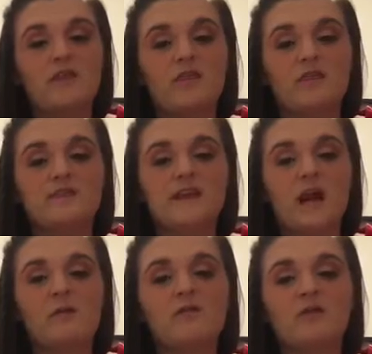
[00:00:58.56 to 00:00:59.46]
The
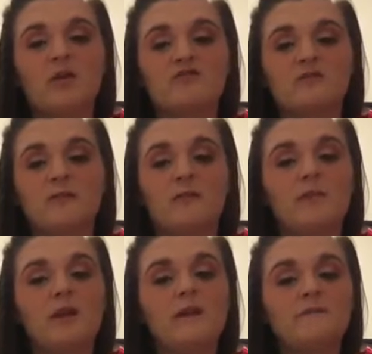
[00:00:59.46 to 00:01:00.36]
tower rose from the
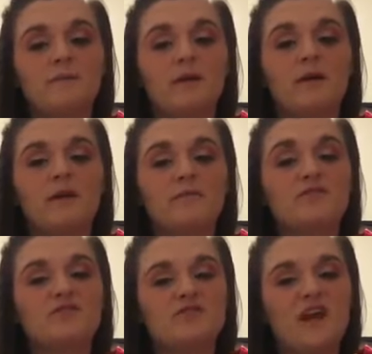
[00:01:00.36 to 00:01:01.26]
middle of the building,
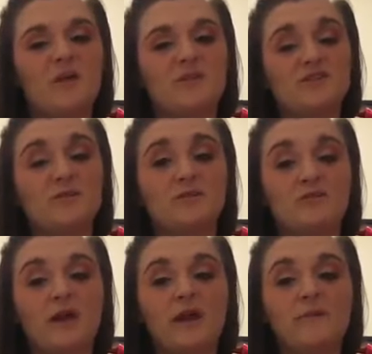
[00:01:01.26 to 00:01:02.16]
so Jack went to
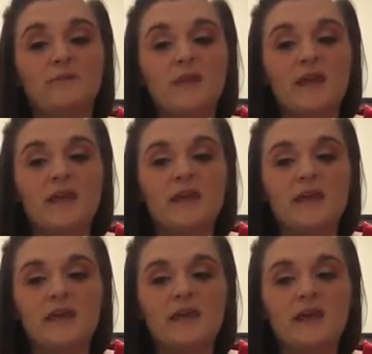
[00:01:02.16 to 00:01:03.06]
his right.
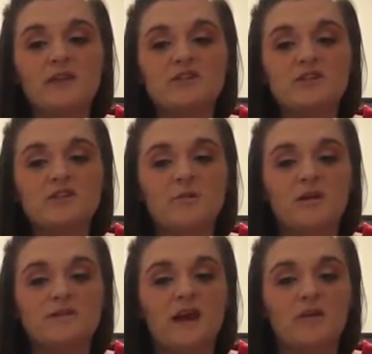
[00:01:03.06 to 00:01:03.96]
He edged his way down the